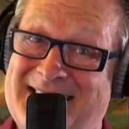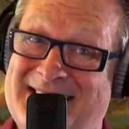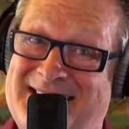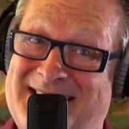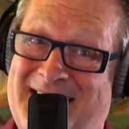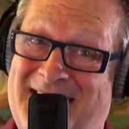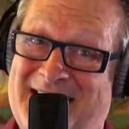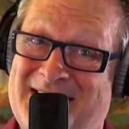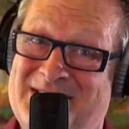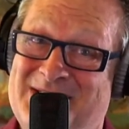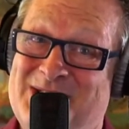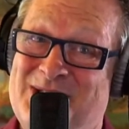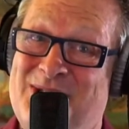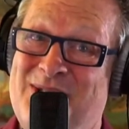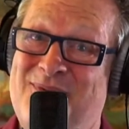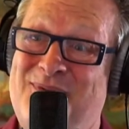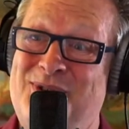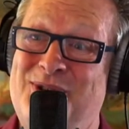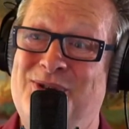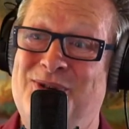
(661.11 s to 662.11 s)
has done.
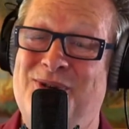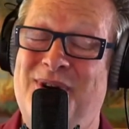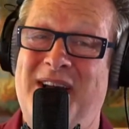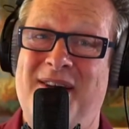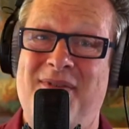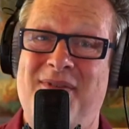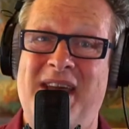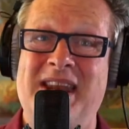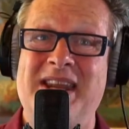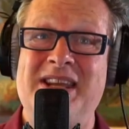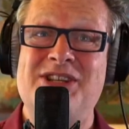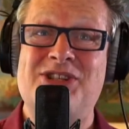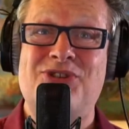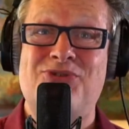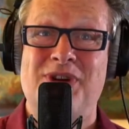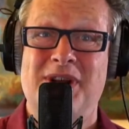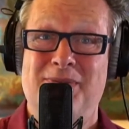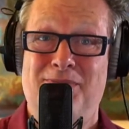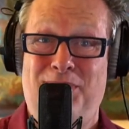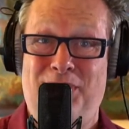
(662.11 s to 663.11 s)
So if you have any
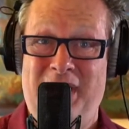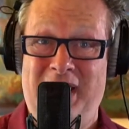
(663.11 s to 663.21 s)
string